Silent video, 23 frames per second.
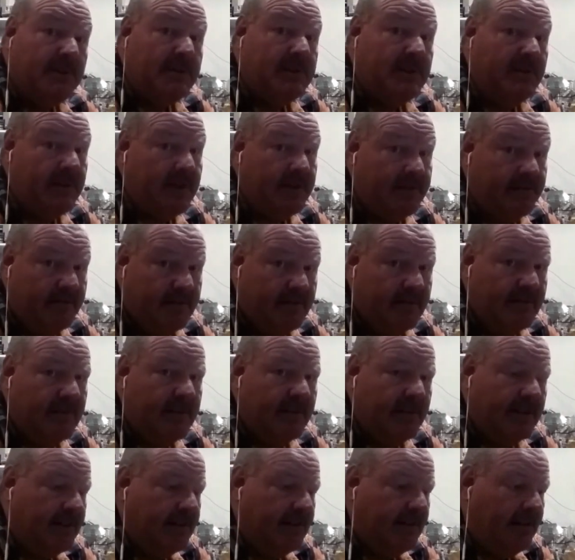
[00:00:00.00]
Most of it,
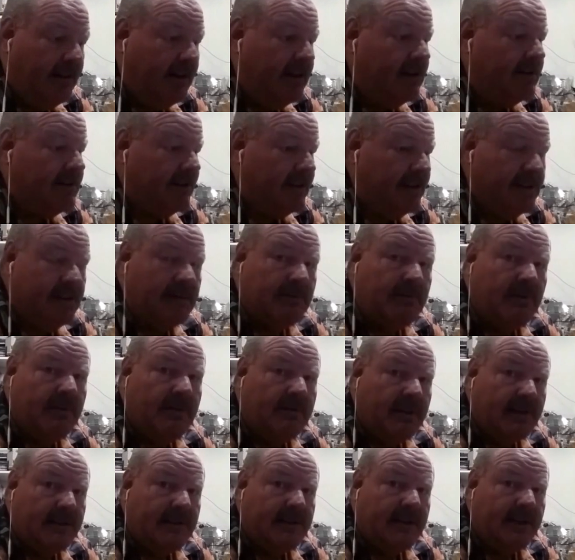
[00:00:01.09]
honestly, is with
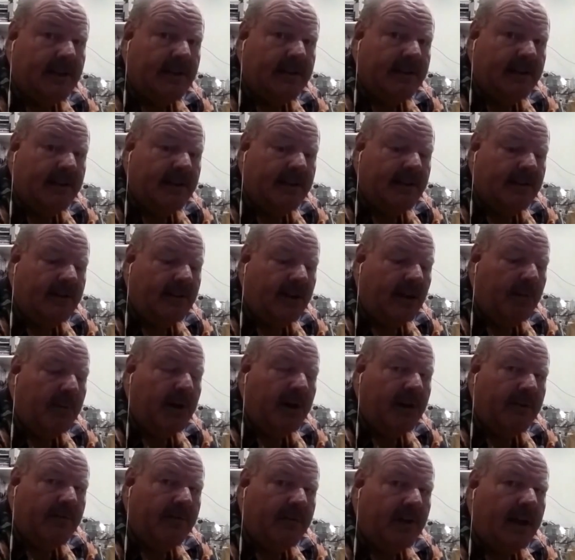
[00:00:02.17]
things like
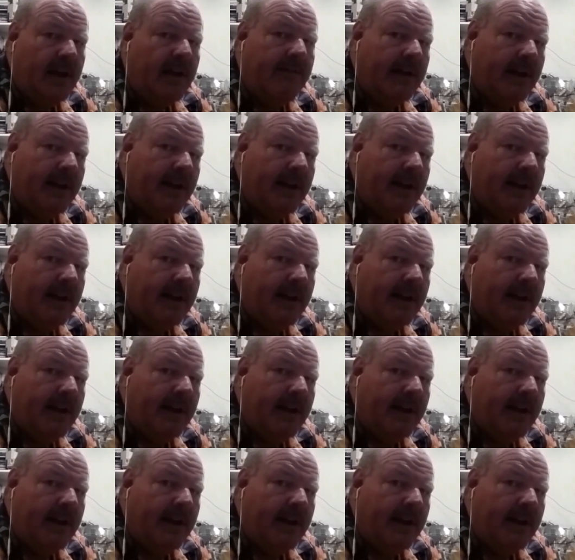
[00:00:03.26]
All-American 5,